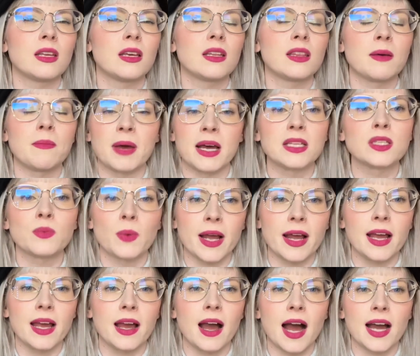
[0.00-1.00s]
the best
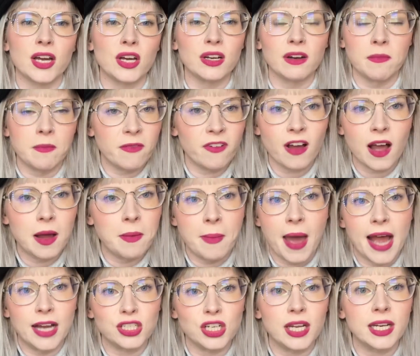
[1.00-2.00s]
way I could have
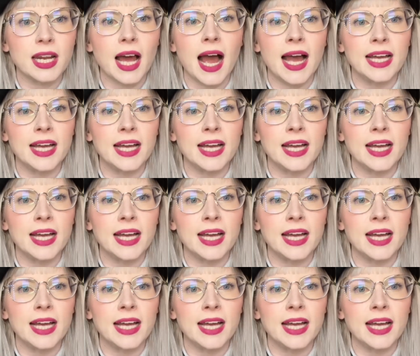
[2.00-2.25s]
imagined.